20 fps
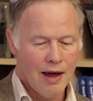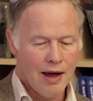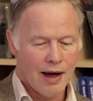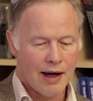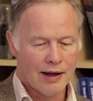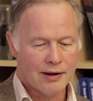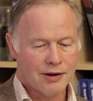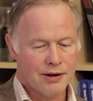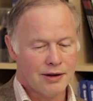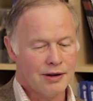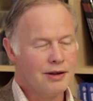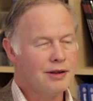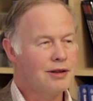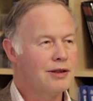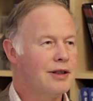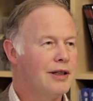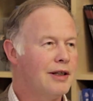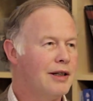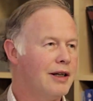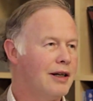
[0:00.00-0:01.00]
And so this is
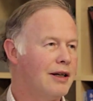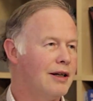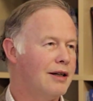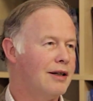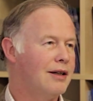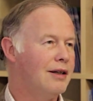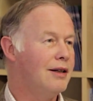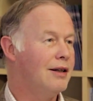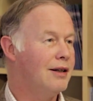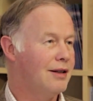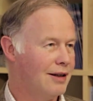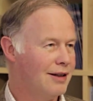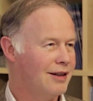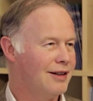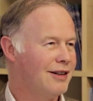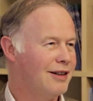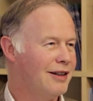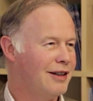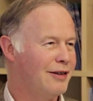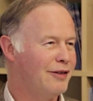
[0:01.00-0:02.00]
the,
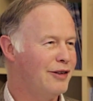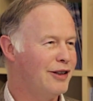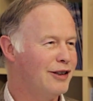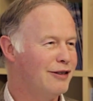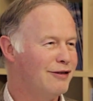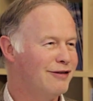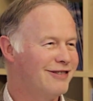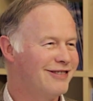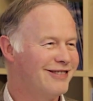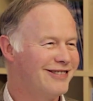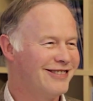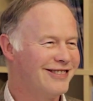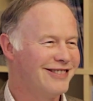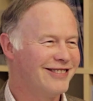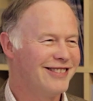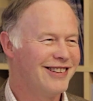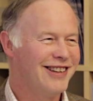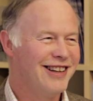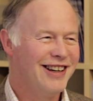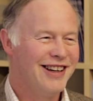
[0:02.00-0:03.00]
good evening.
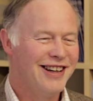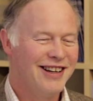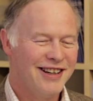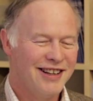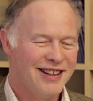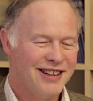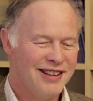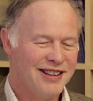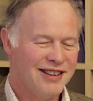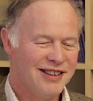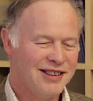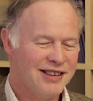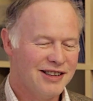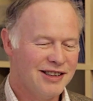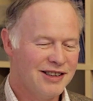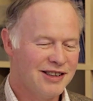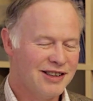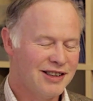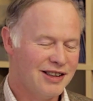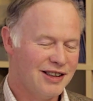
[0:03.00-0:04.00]
This
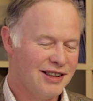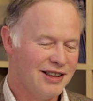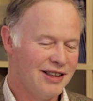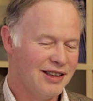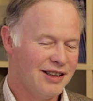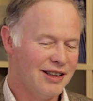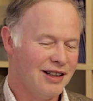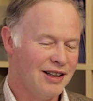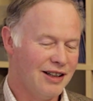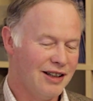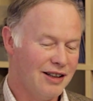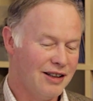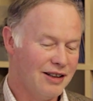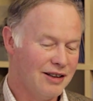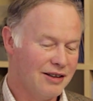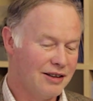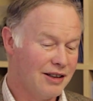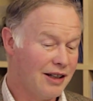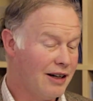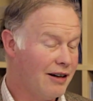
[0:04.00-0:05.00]
is
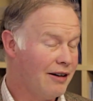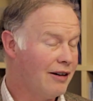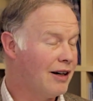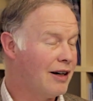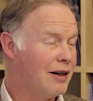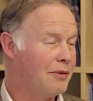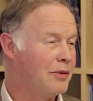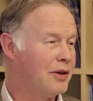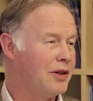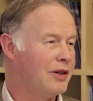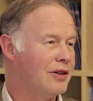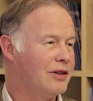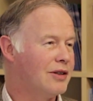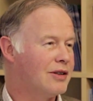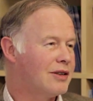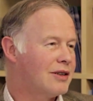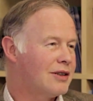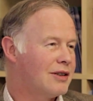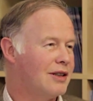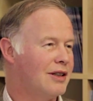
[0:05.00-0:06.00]
the diagram we
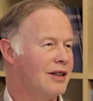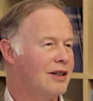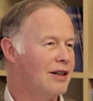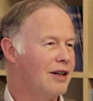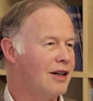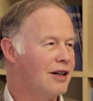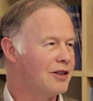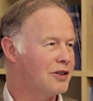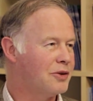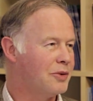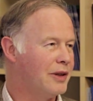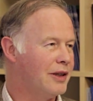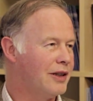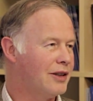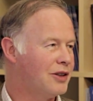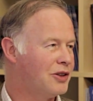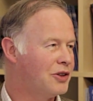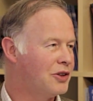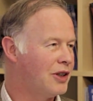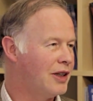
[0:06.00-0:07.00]
used last week
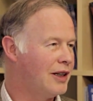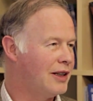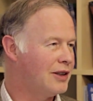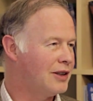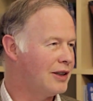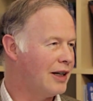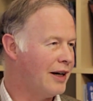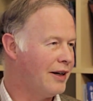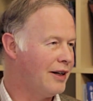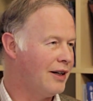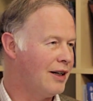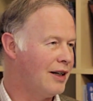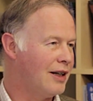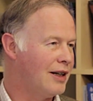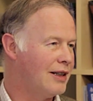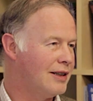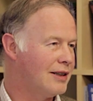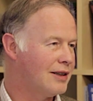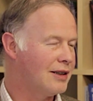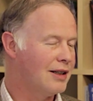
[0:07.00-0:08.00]
to try to
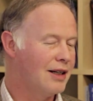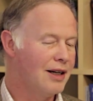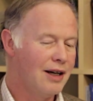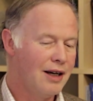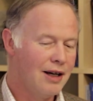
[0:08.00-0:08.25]
analyze